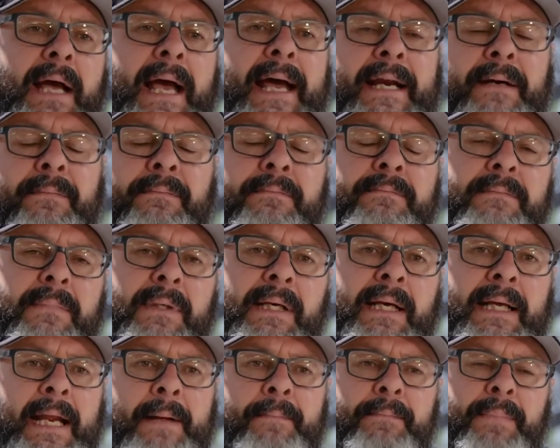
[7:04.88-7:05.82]
Adam
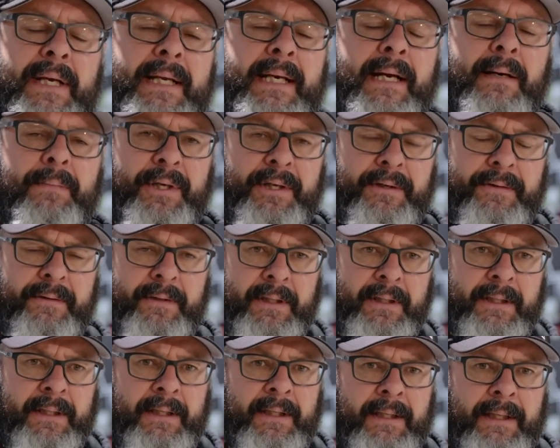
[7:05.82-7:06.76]
at MPW,
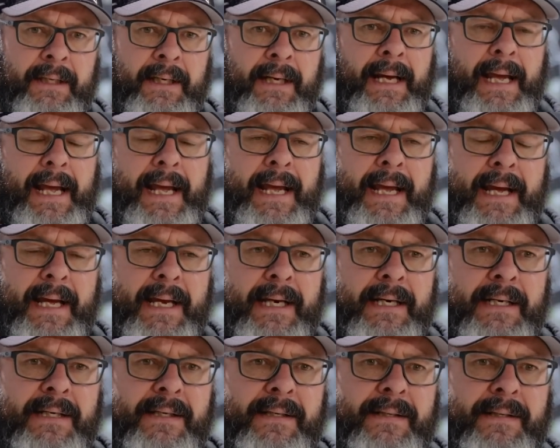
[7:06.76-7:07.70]

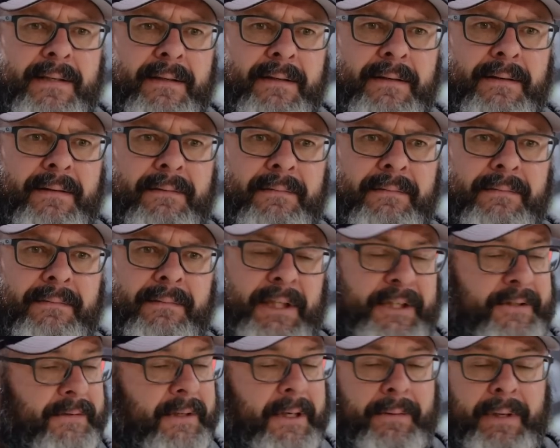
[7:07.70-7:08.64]
and
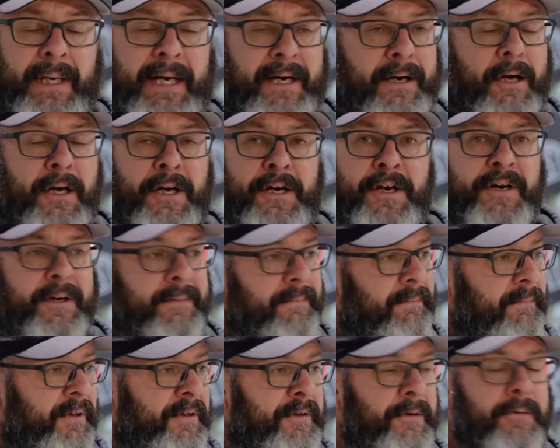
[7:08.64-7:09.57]
literally we unloaded it,
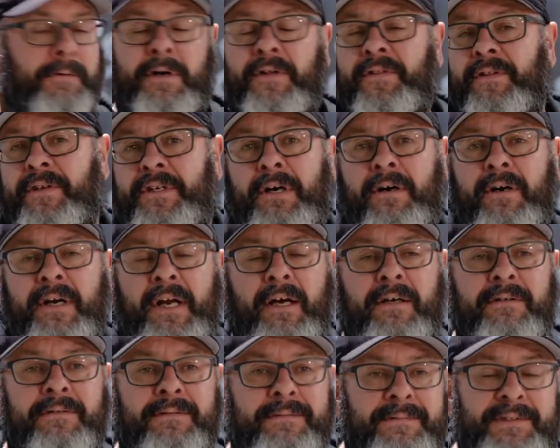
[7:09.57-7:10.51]
threw it on the
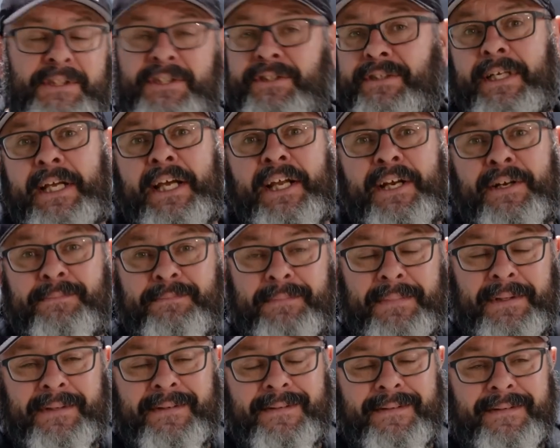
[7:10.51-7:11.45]
dyno just to get
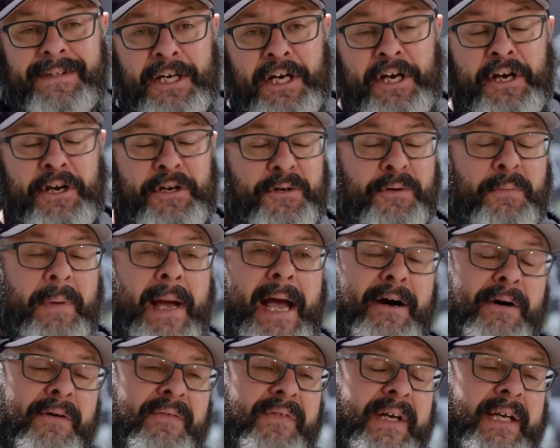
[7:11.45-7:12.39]
an initial
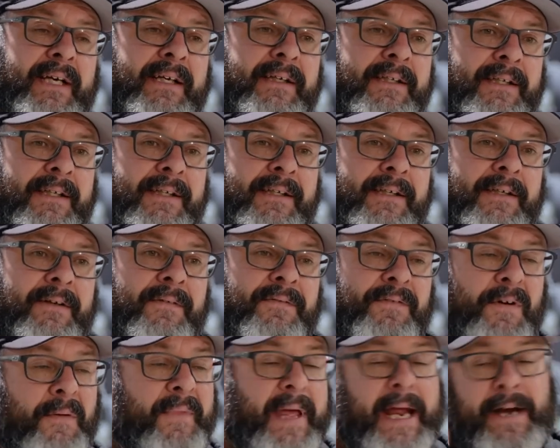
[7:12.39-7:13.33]
power figure.
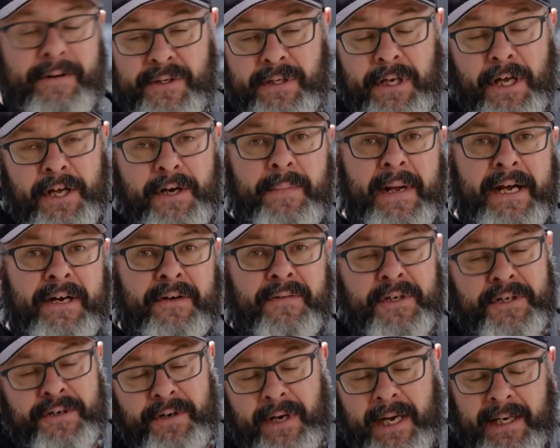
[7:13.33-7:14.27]
From there it was loaded back on
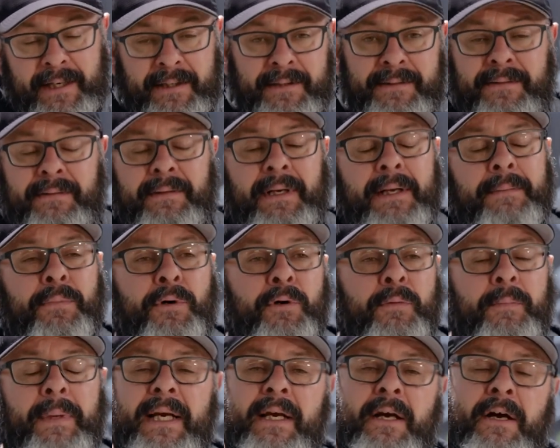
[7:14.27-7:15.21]
the trailer and
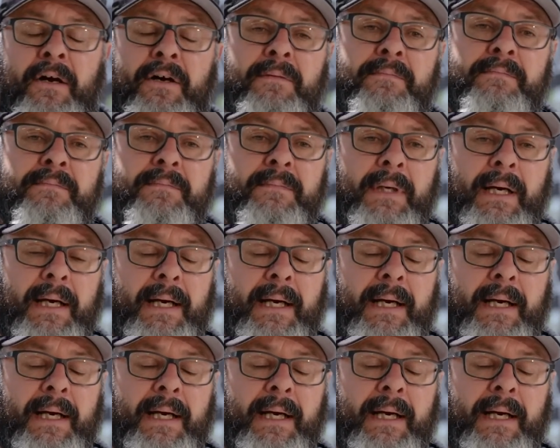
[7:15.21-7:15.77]
brought back home.